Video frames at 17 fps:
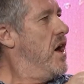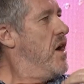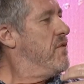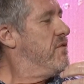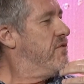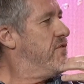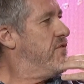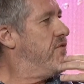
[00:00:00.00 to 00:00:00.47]

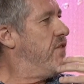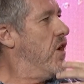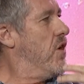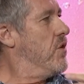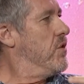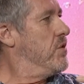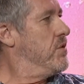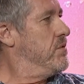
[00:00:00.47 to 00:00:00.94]

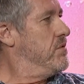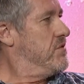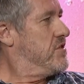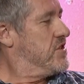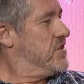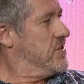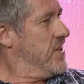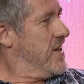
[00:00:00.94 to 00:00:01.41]

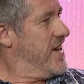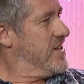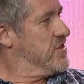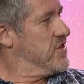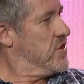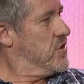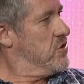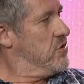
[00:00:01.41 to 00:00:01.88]

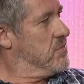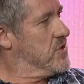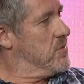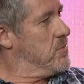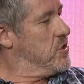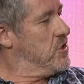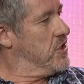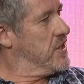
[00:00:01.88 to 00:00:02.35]
phone/Zoom
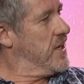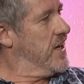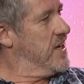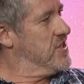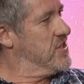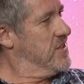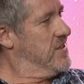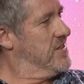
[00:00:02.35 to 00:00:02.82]

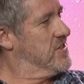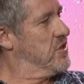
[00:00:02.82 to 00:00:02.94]
communication,